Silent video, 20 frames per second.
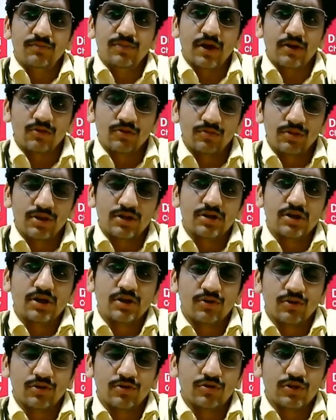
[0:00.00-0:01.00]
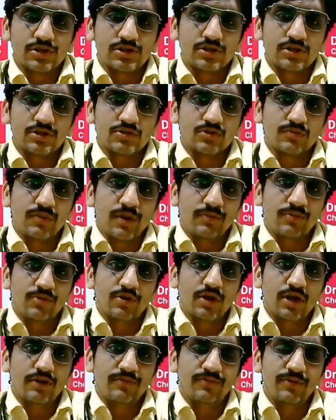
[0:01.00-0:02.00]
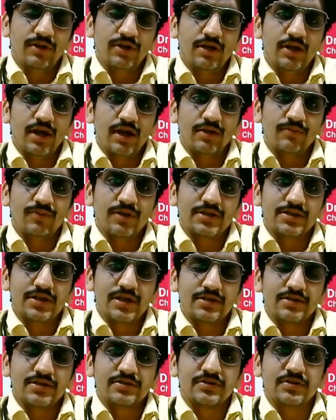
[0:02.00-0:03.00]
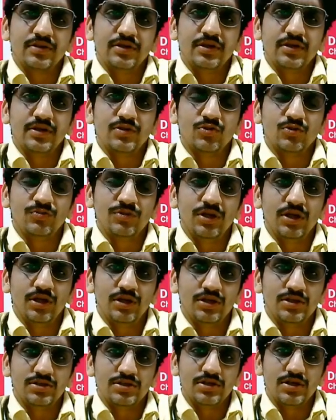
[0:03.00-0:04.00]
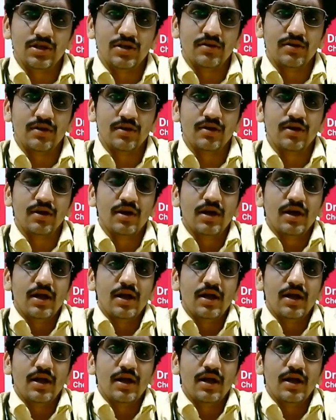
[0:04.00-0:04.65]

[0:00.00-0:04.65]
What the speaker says: Farul Batra, good question. So mammography and breast cancer screening to be initiated